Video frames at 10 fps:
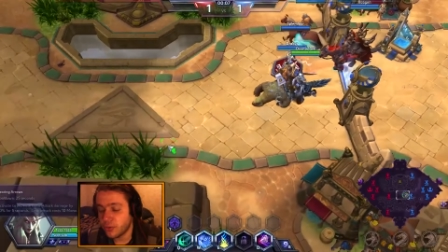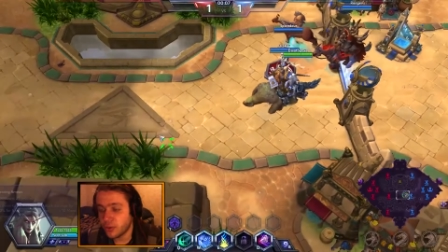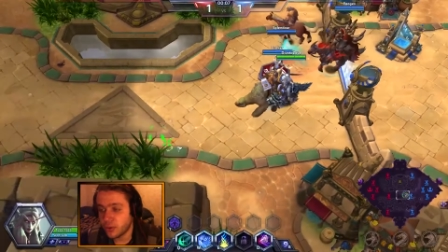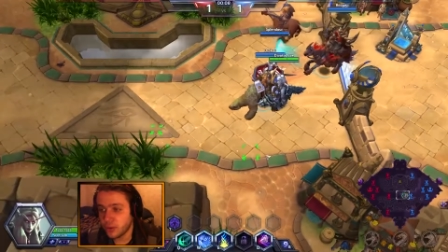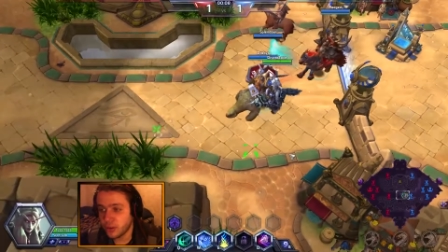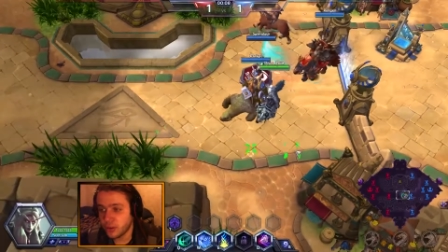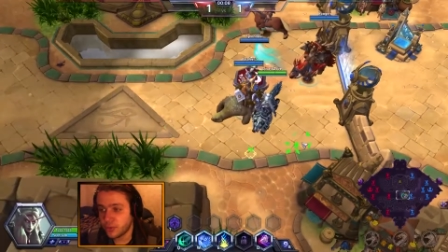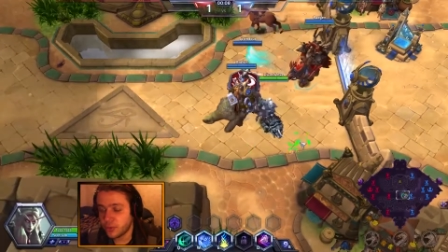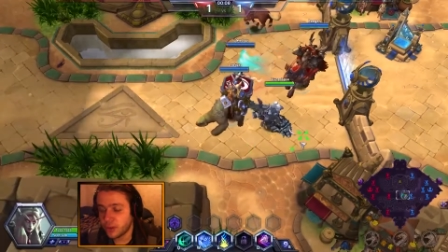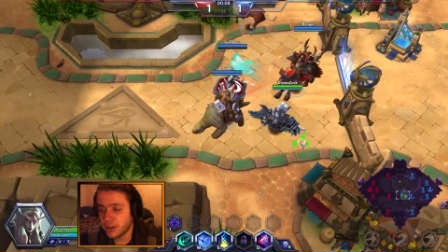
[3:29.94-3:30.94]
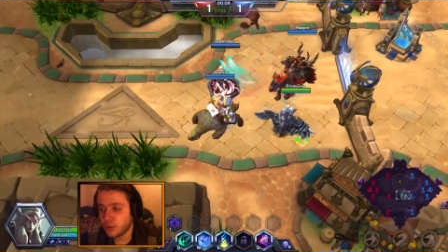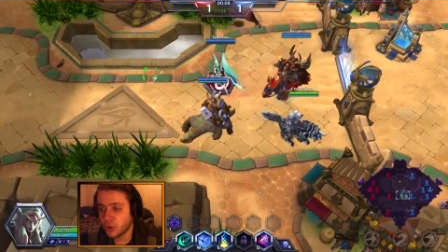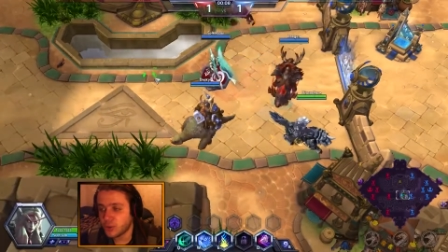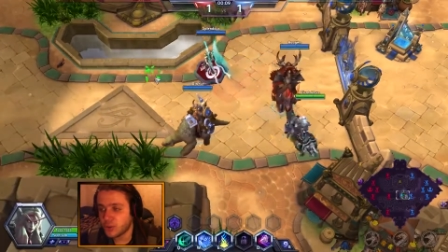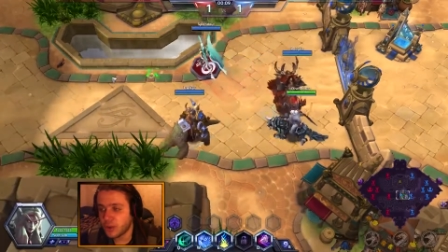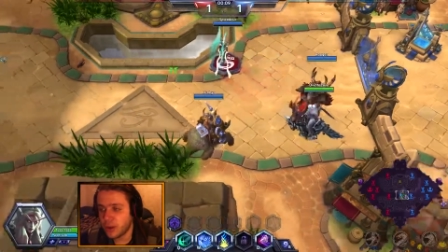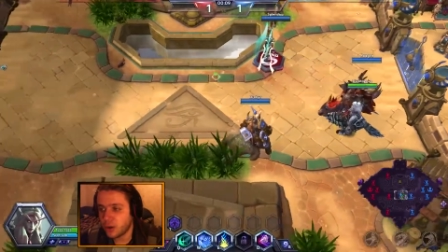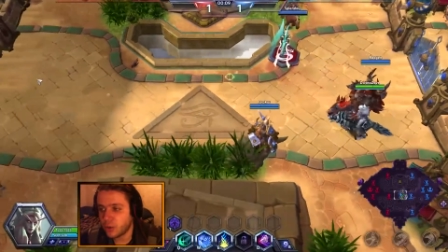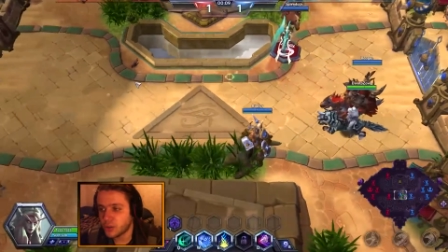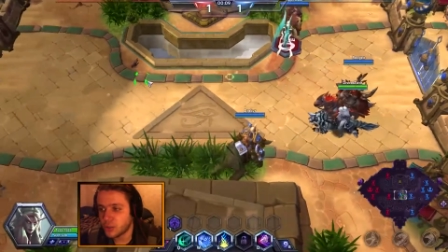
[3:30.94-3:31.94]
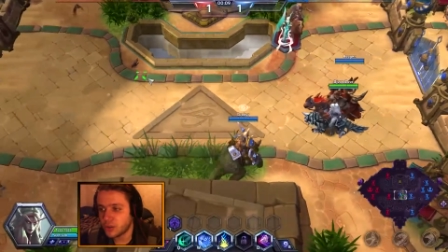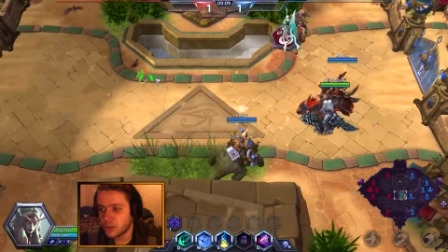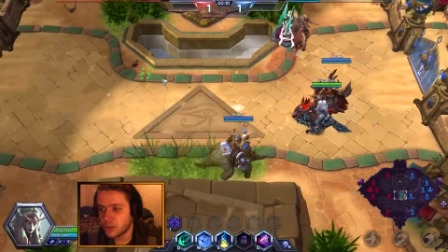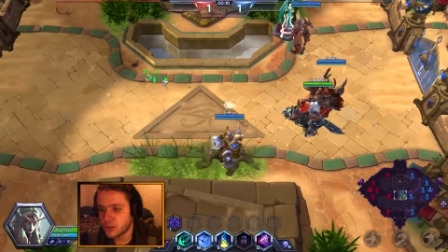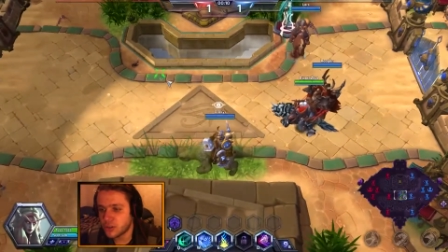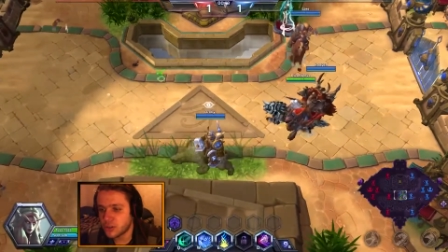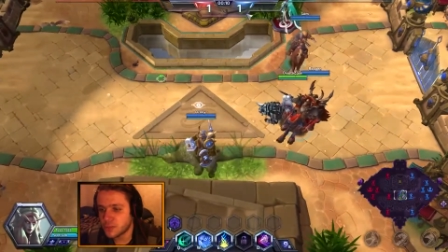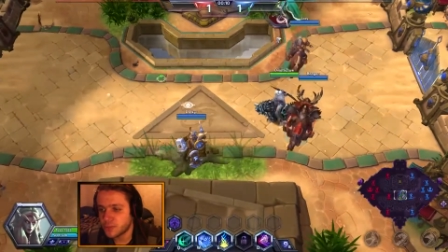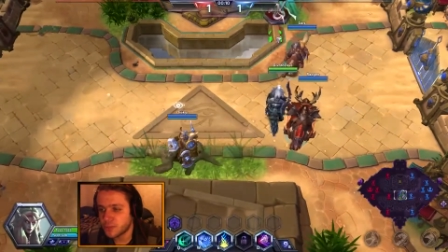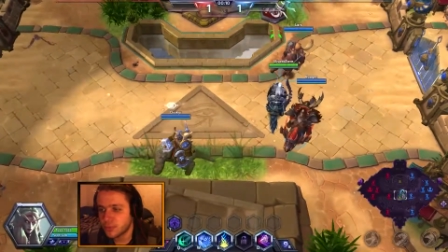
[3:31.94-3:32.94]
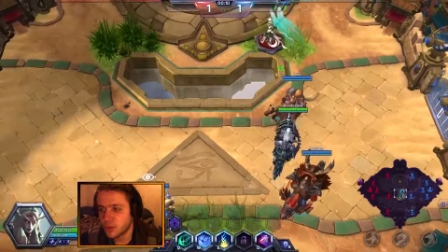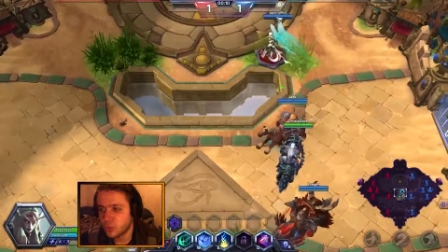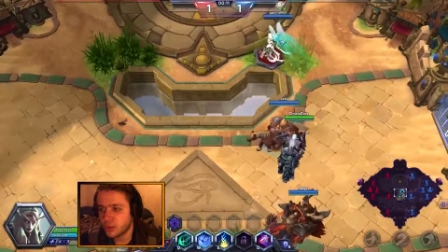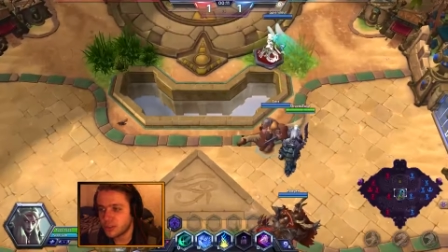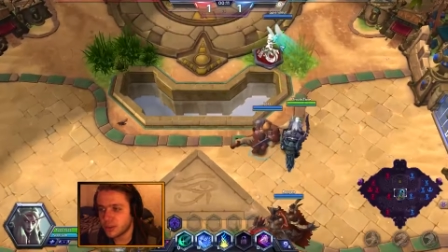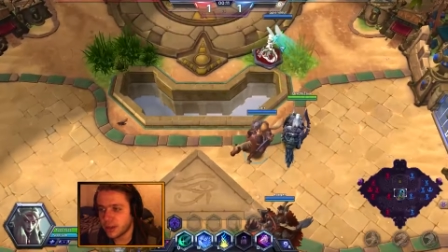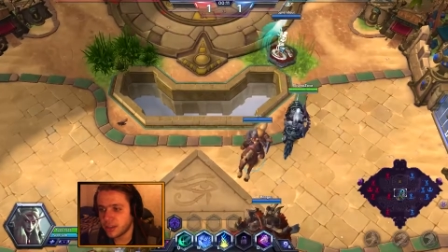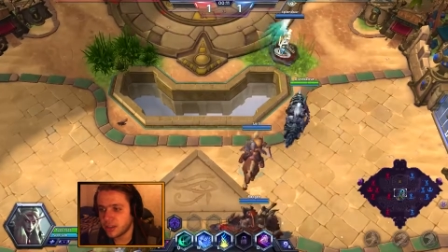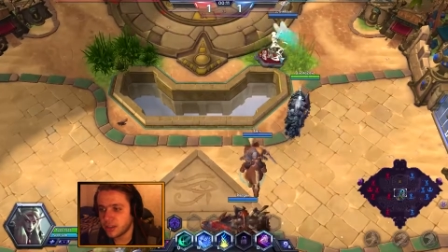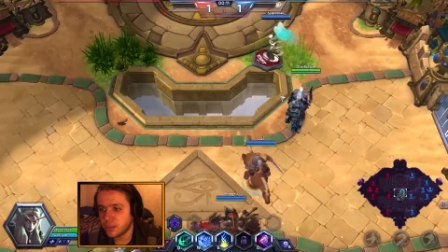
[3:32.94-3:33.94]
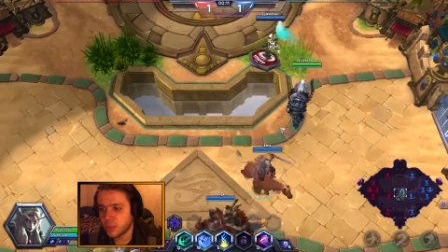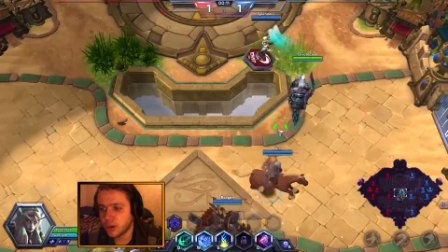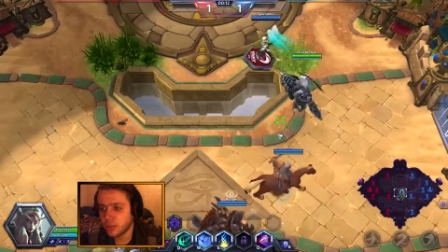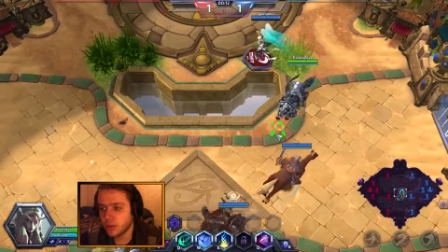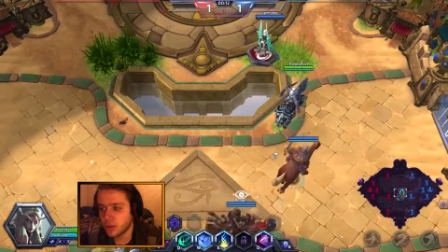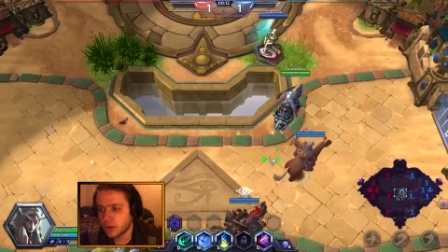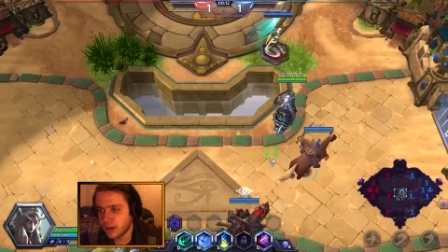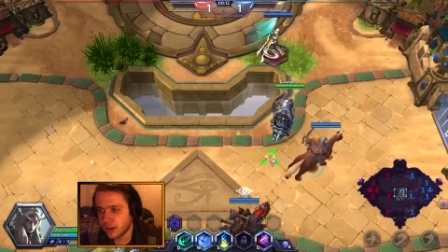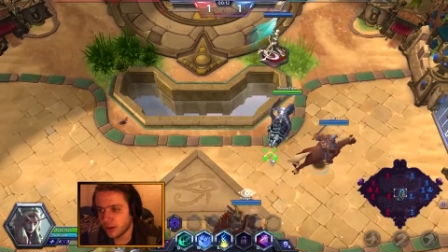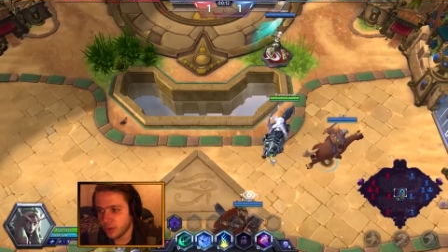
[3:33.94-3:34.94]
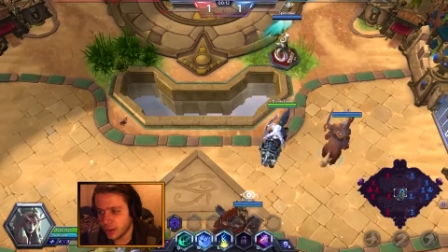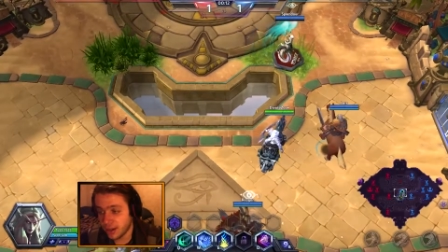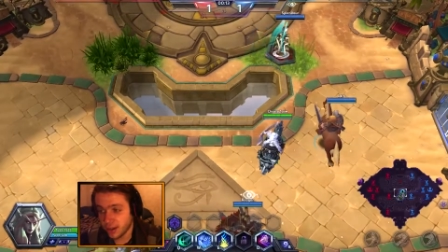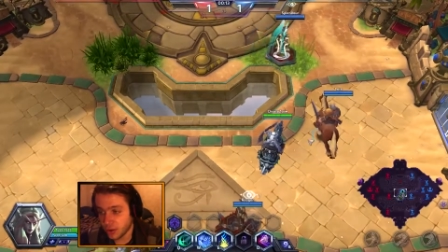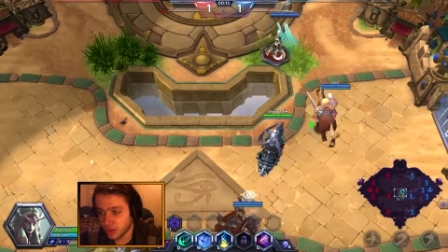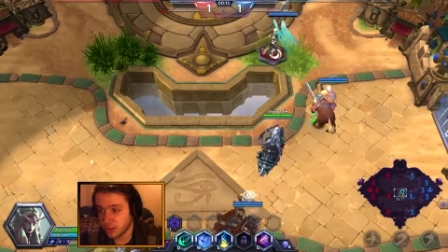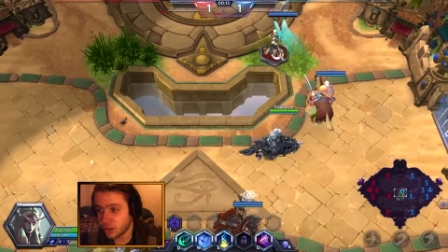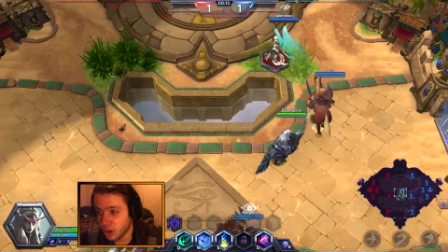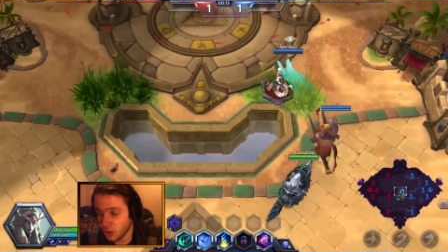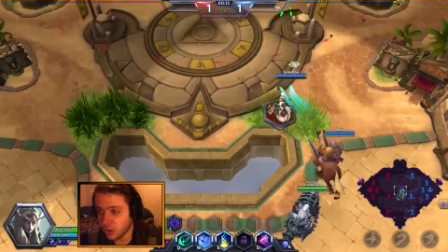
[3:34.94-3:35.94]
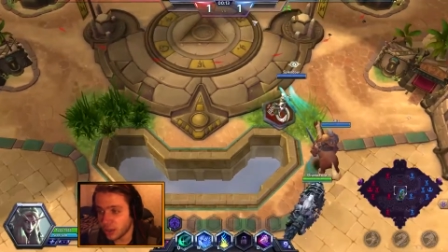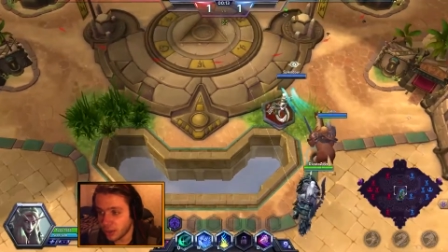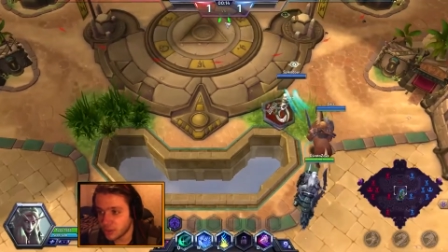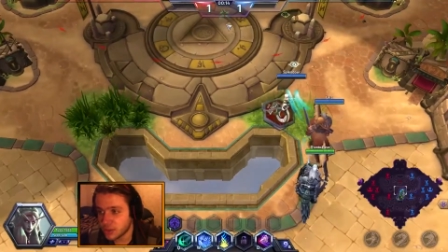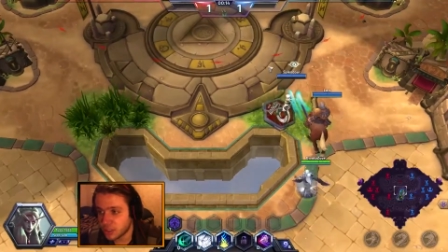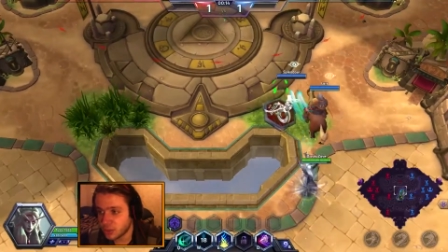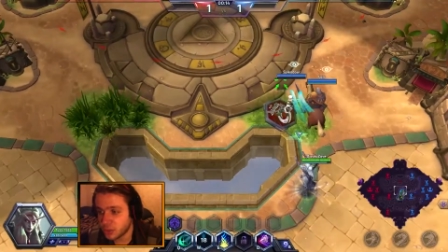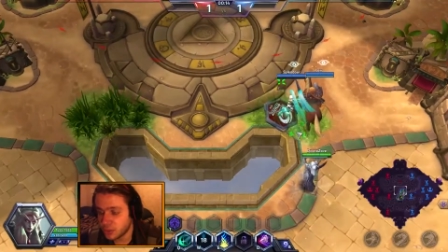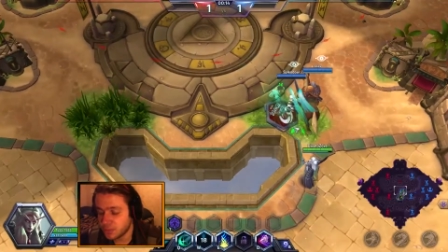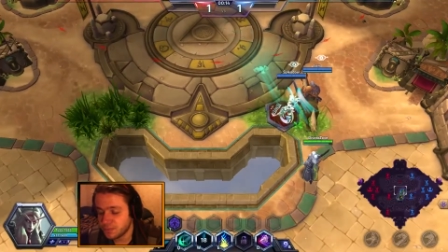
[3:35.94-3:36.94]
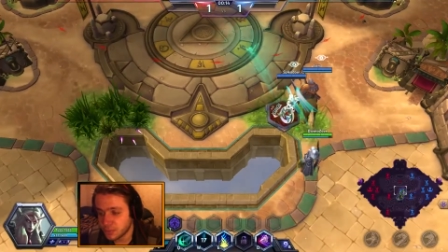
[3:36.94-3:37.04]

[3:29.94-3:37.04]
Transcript: if you if you have watched my older videos with Tyrande, you probably know how I already go on auto attack build.